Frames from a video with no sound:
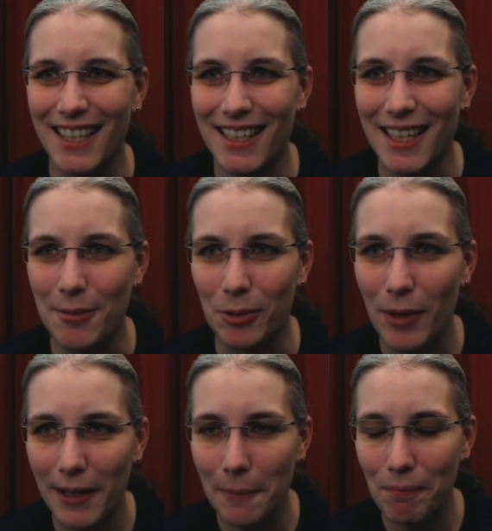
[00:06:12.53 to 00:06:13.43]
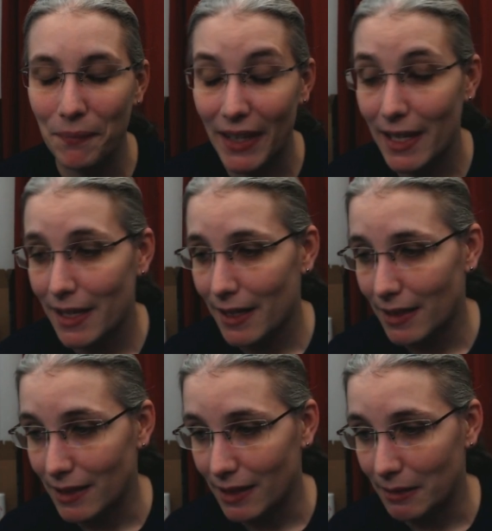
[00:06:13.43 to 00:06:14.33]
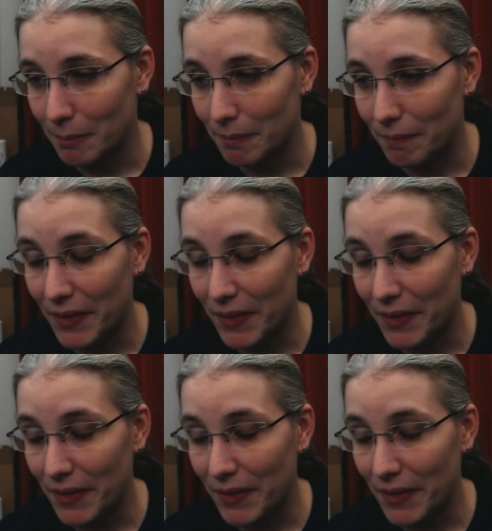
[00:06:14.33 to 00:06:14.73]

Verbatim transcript: in the time as well um,